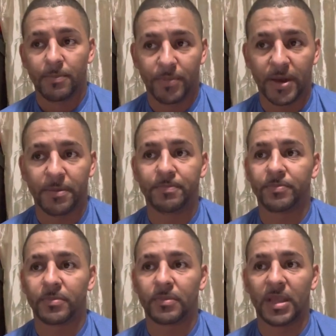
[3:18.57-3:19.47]
But
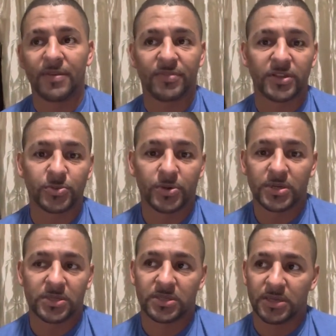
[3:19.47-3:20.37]
if this
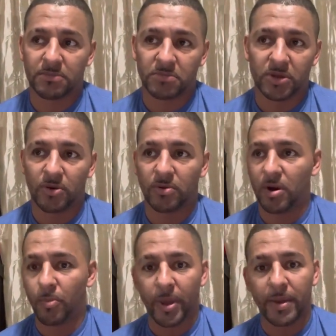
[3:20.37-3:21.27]
was, you know,
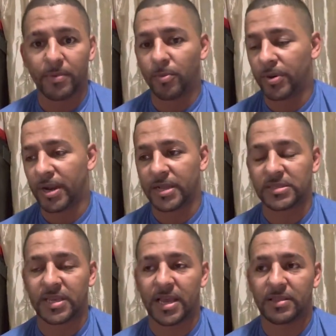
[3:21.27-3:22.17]
a whim, a one-night
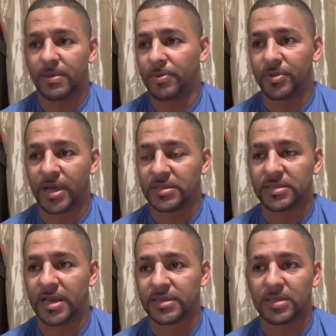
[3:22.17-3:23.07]
stand, they both had
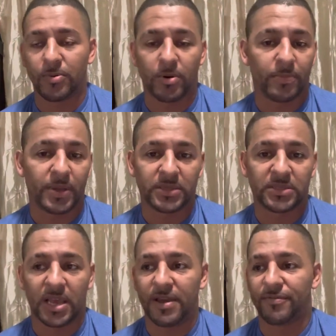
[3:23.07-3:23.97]
sex, they weren't being
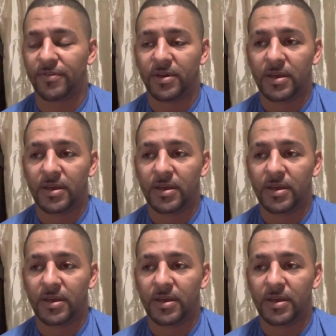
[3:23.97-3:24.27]
safe,